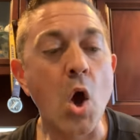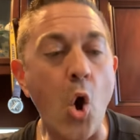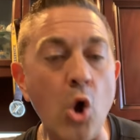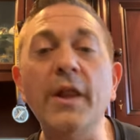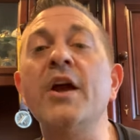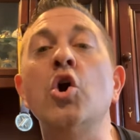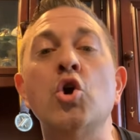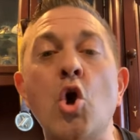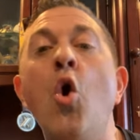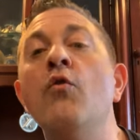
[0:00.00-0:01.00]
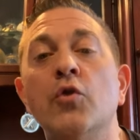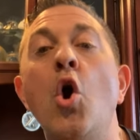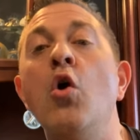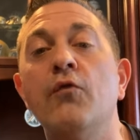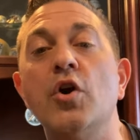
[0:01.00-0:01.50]
All I heard over and
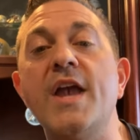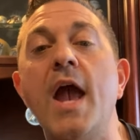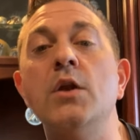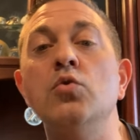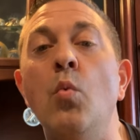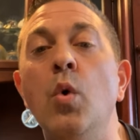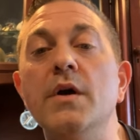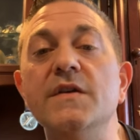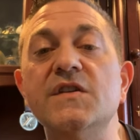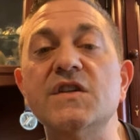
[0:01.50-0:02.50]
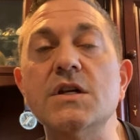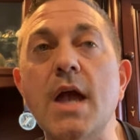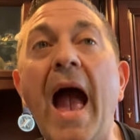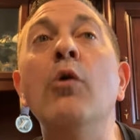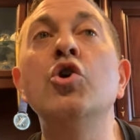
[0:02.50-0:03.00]
over again was
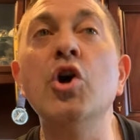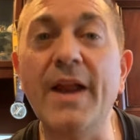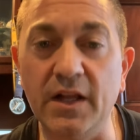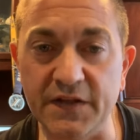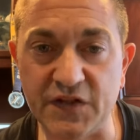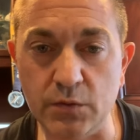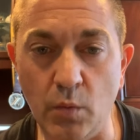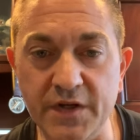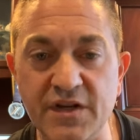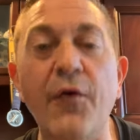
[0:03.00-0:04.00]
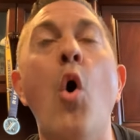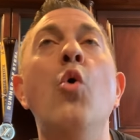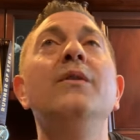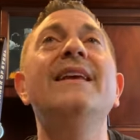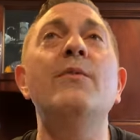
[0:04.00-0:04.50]
how good Ellison was. If
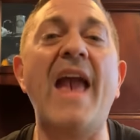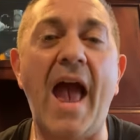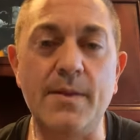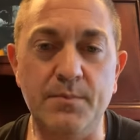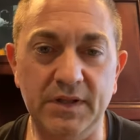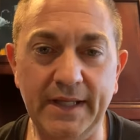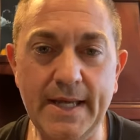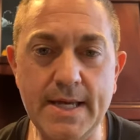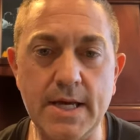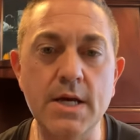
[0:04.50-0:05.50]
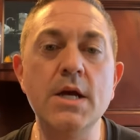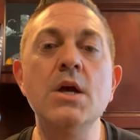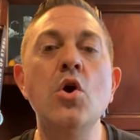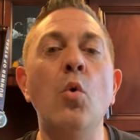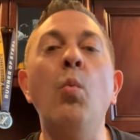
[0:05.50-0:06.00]
only we had Malik.
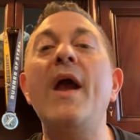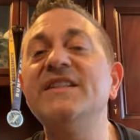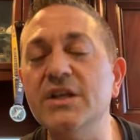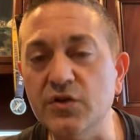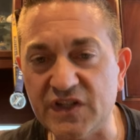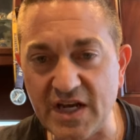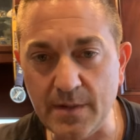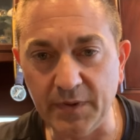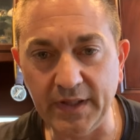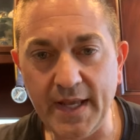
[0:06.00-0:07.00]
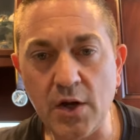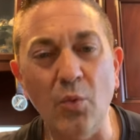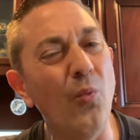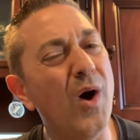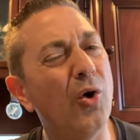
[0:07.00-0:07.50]
Wait till you see Malik.
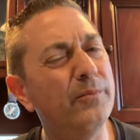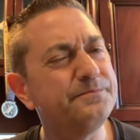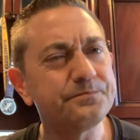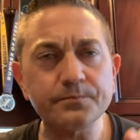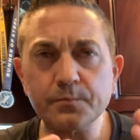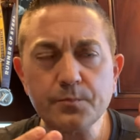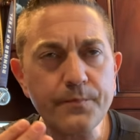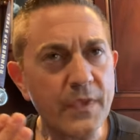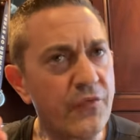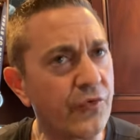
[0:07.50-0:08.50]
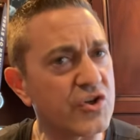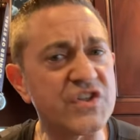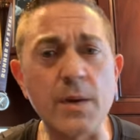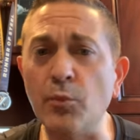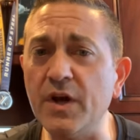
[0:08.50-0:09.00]
Well, for
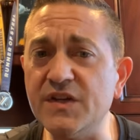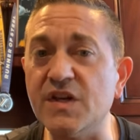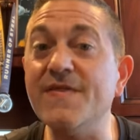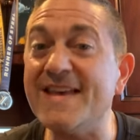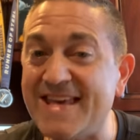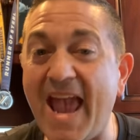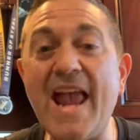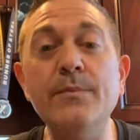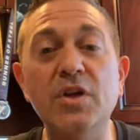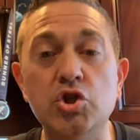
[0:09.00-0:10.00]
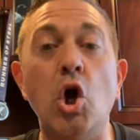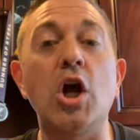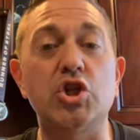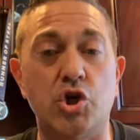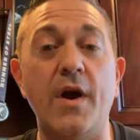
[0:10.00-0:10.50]
some reason, the game did
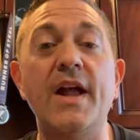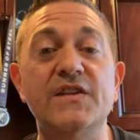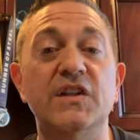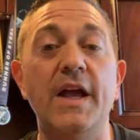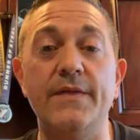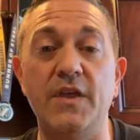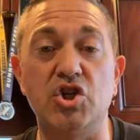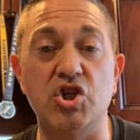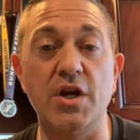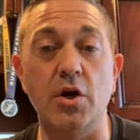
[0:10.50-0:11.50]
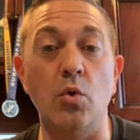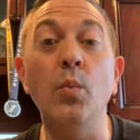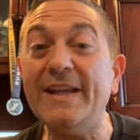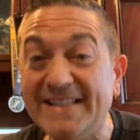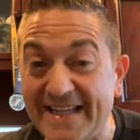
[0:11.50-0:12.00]
not translate this year.
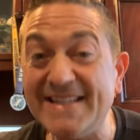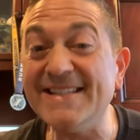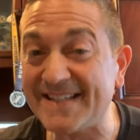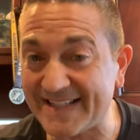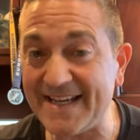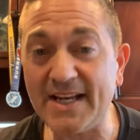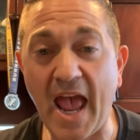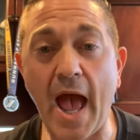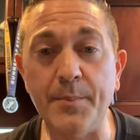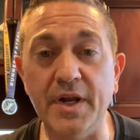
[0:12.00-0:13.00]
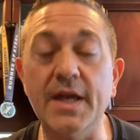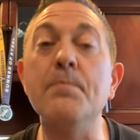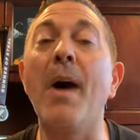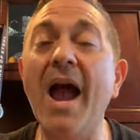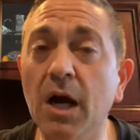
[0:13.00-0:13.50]
We didn't see it happening.
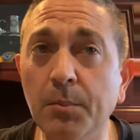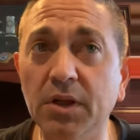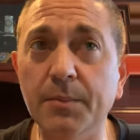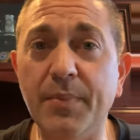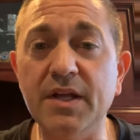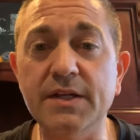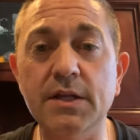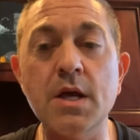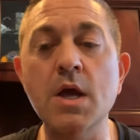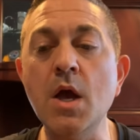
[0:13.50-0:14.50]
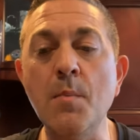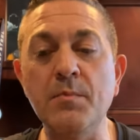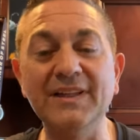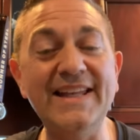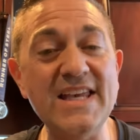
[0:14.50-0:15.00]
In my humble opinion,
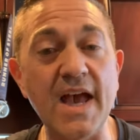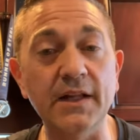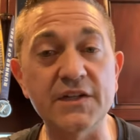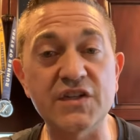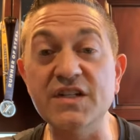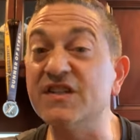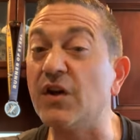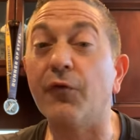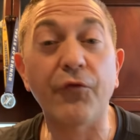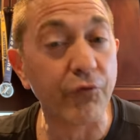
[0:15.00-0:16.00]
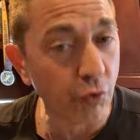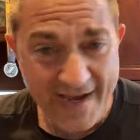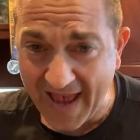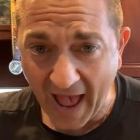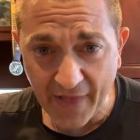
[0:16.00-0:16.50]
Malik Ellison is a
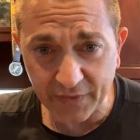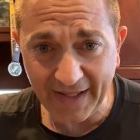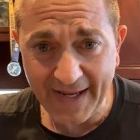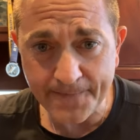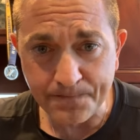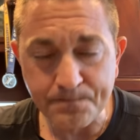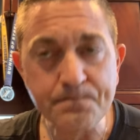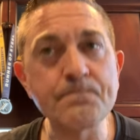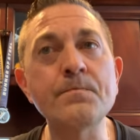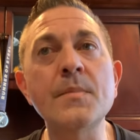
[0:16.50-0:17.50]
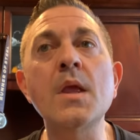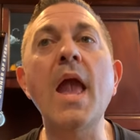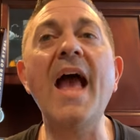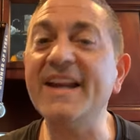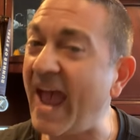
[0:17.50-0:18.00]
freak athlete
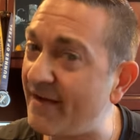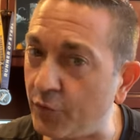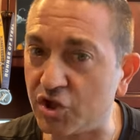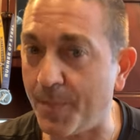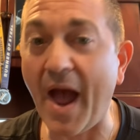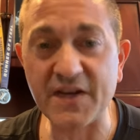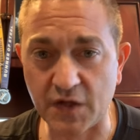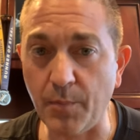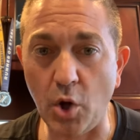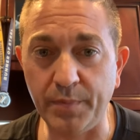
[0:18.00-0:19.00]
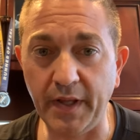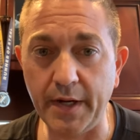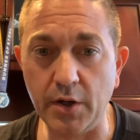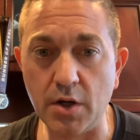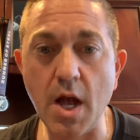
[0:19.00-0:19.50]
and an average basketball
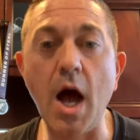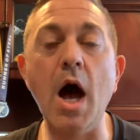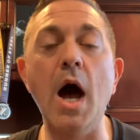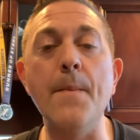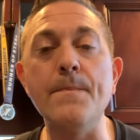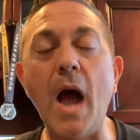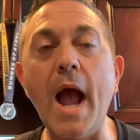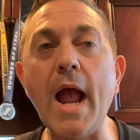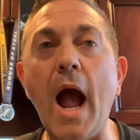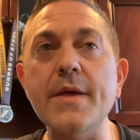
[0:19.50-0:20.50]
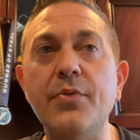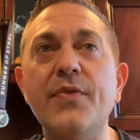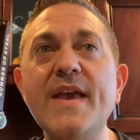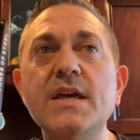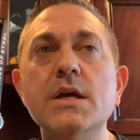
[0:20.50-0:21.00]
player. I
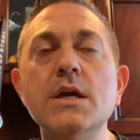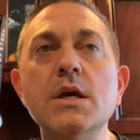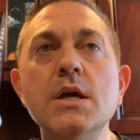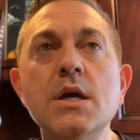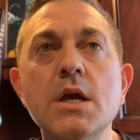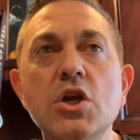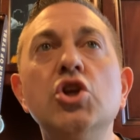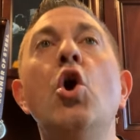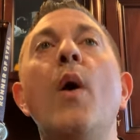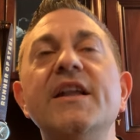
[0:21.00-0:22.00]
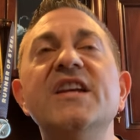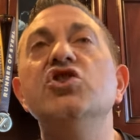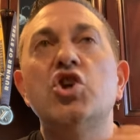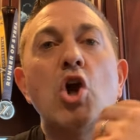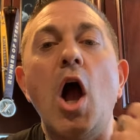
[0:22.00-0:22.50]
think, you know, it
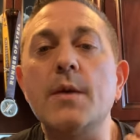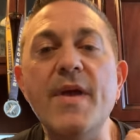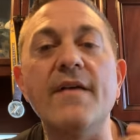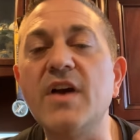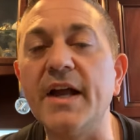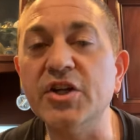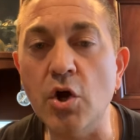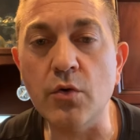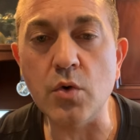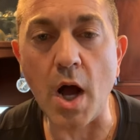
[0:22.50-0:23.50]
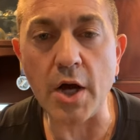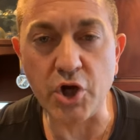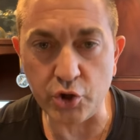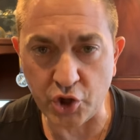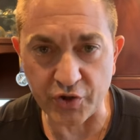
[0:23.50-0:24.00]
didn't shock me. I've got to know
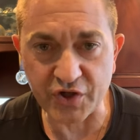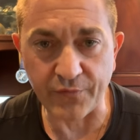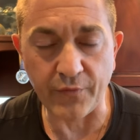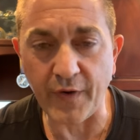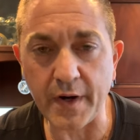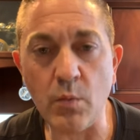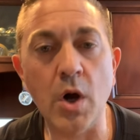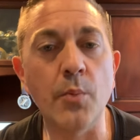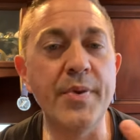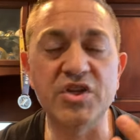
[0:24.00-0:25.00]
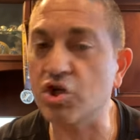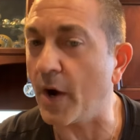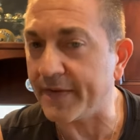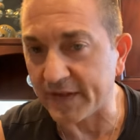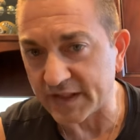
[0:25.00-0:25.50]
Coach Christopher very well, Pitt's
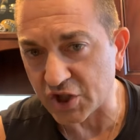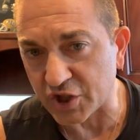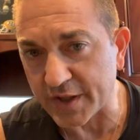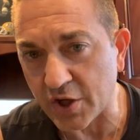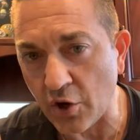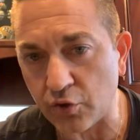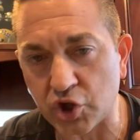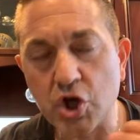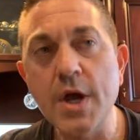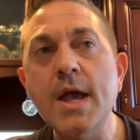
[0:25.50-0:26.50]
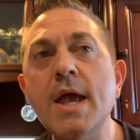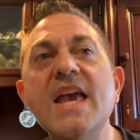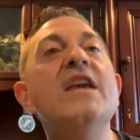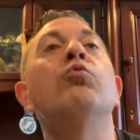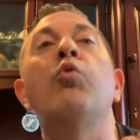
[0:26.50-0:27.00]
strength and conditioning coach.
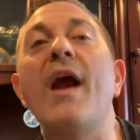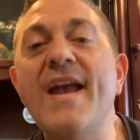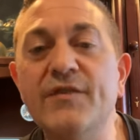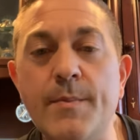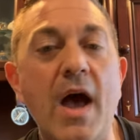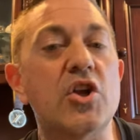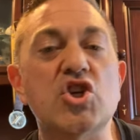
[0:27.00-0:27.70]
He raved about